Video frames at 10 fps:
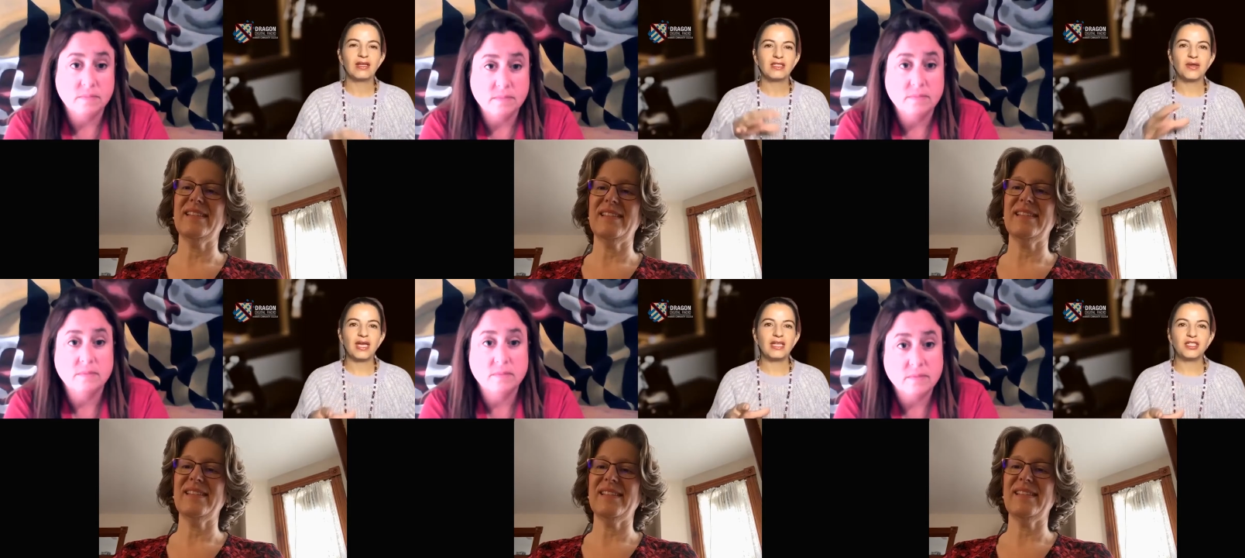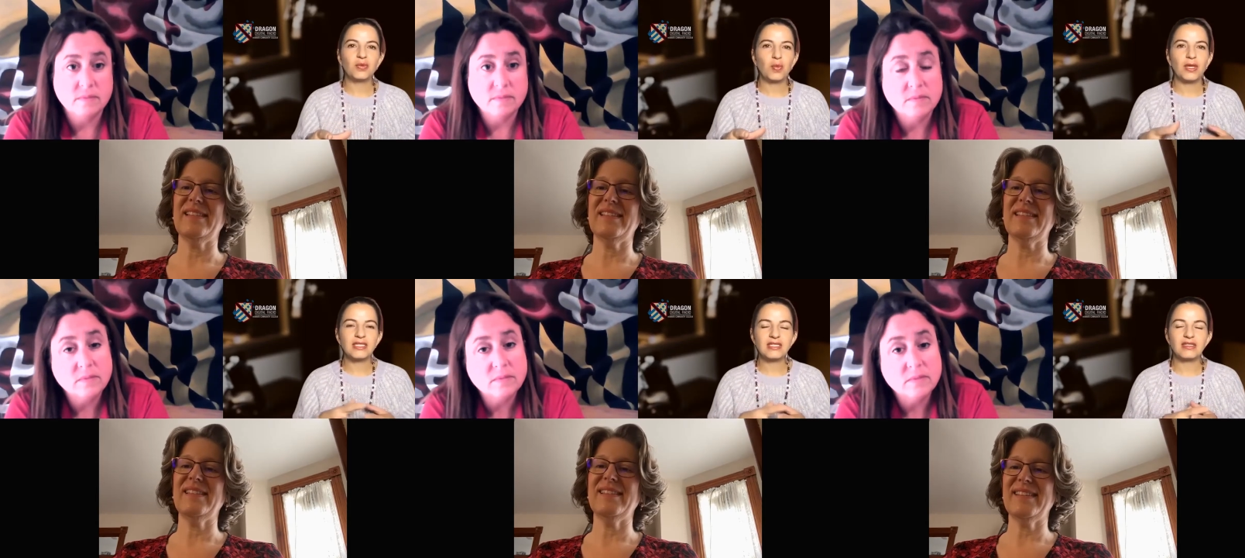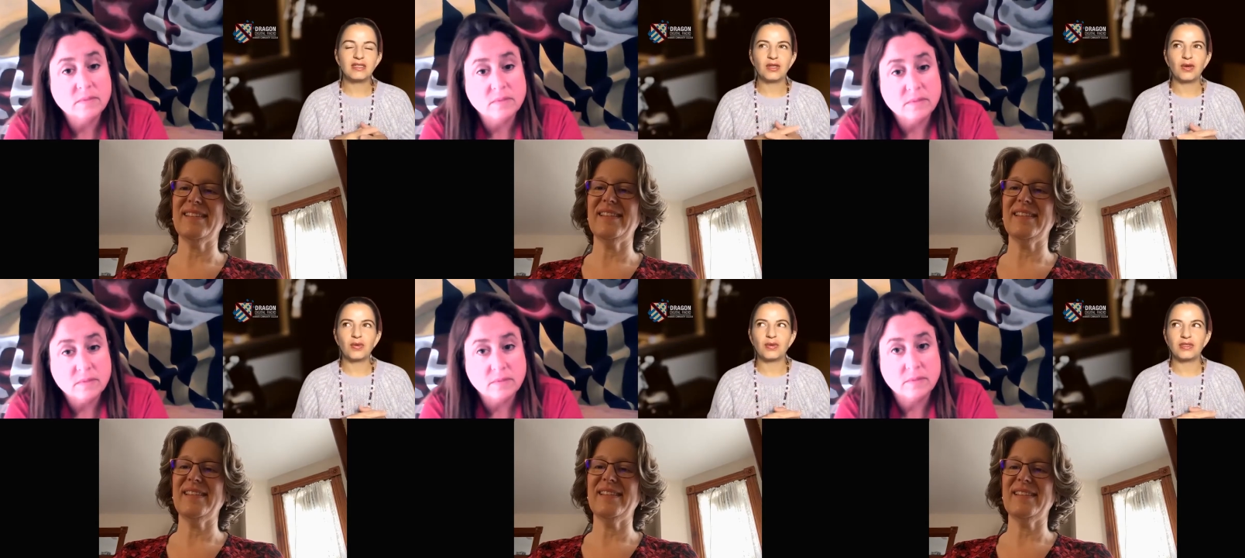Speaker 1: so Adrienne, once you
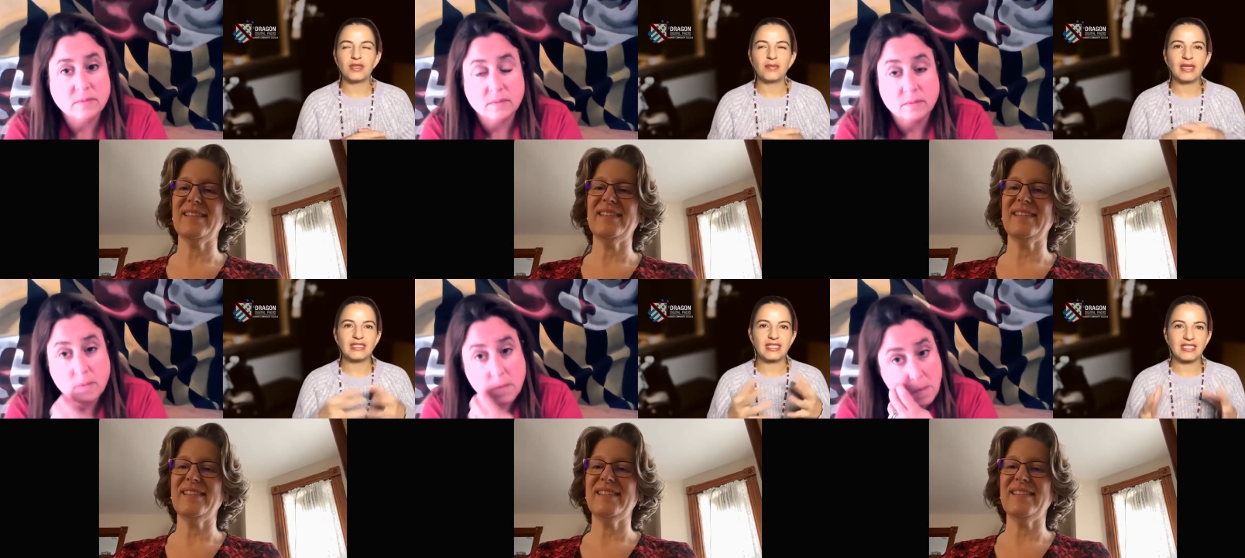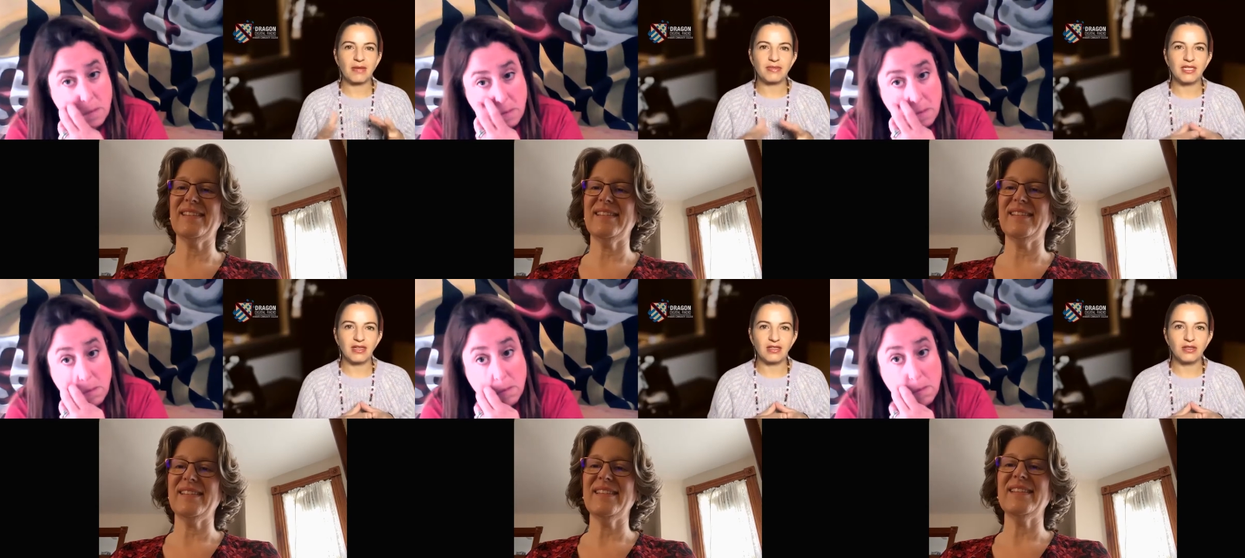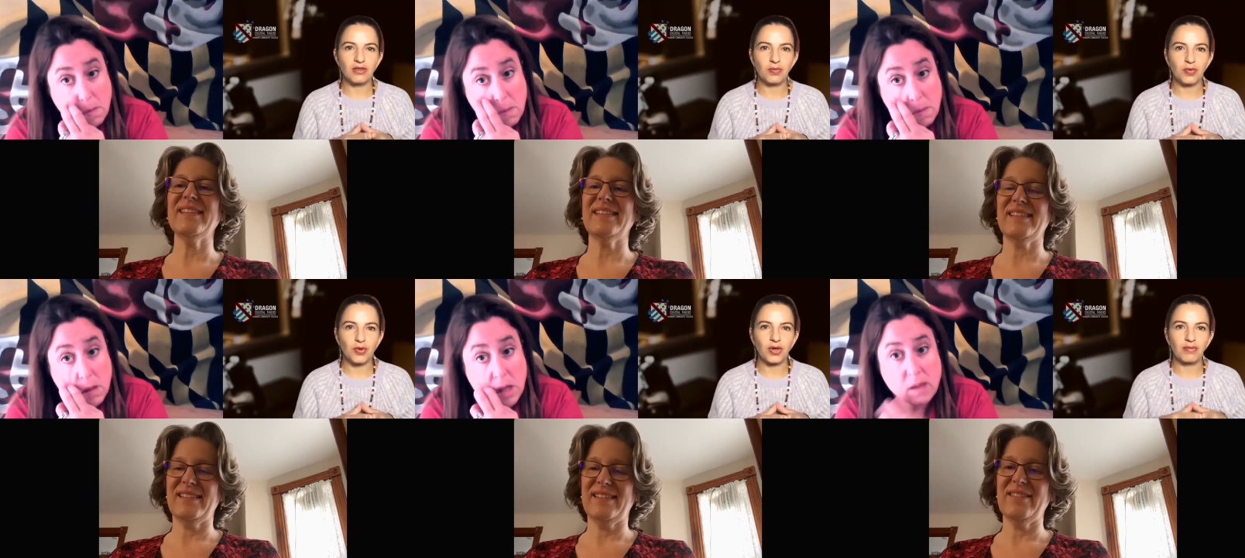know somebody's accepted into the
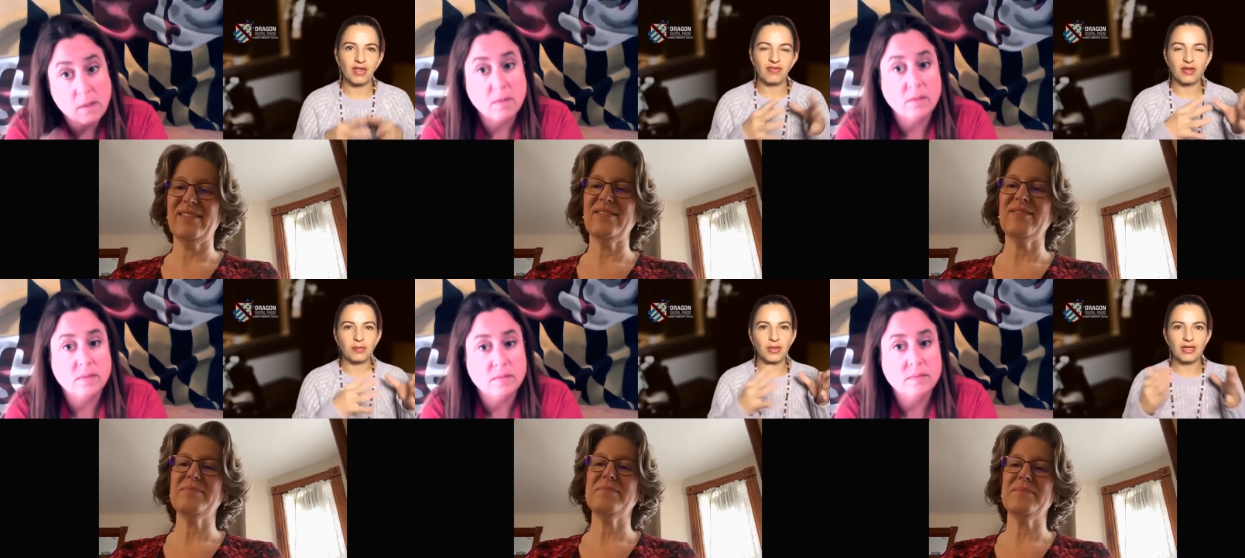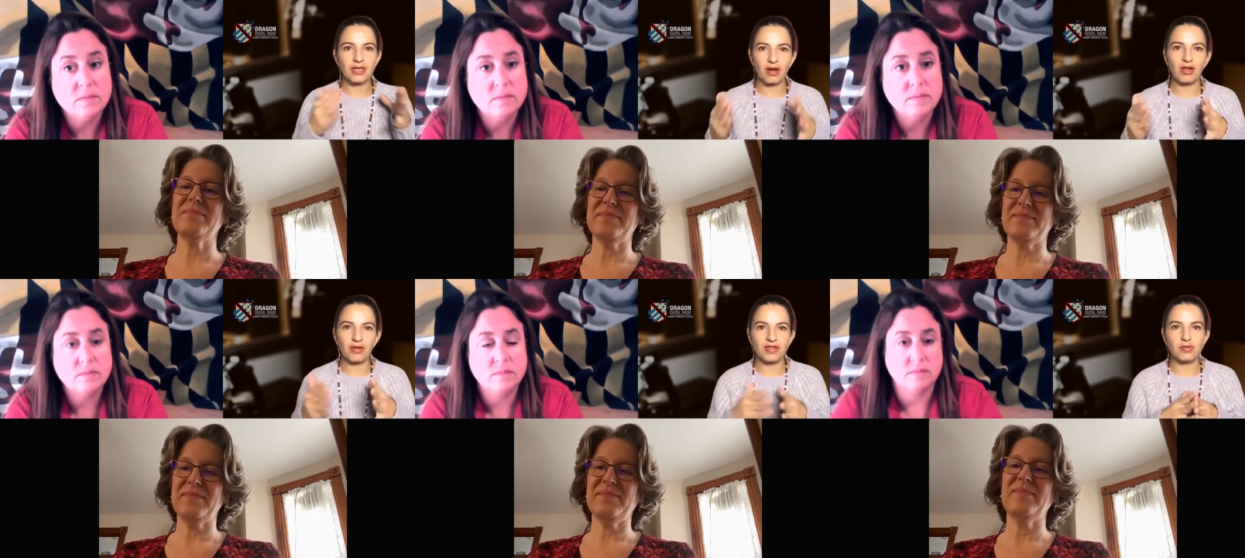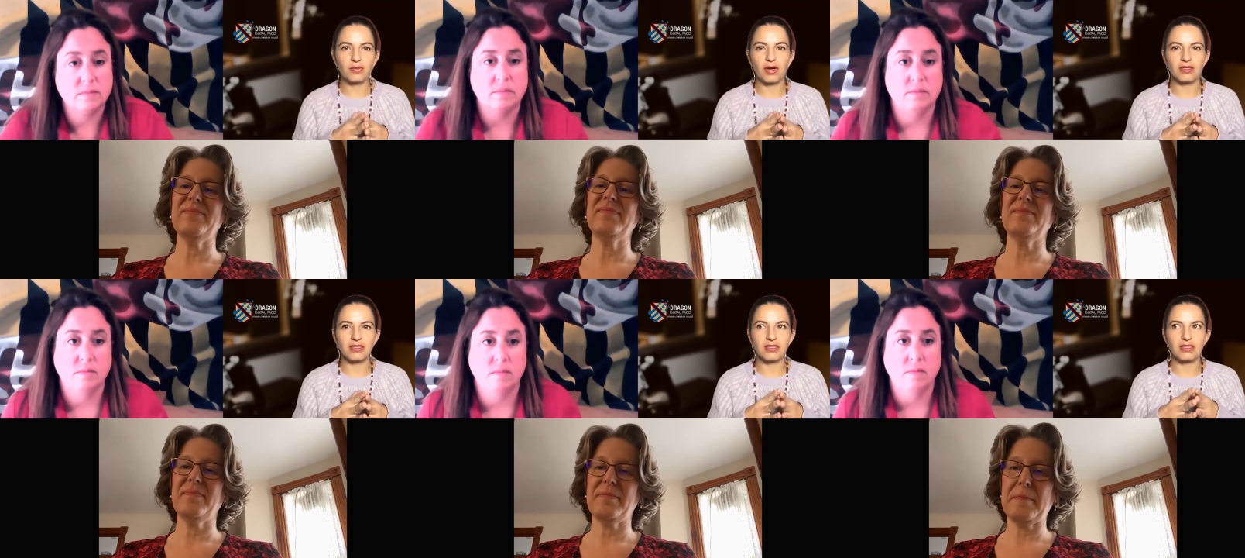program, they've completed all of this
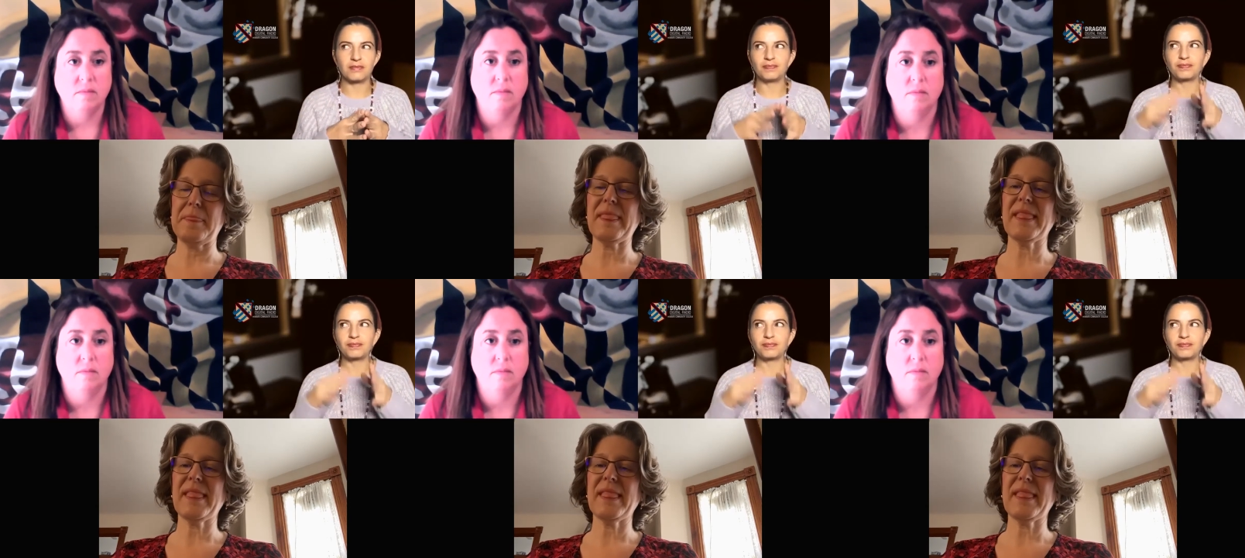process.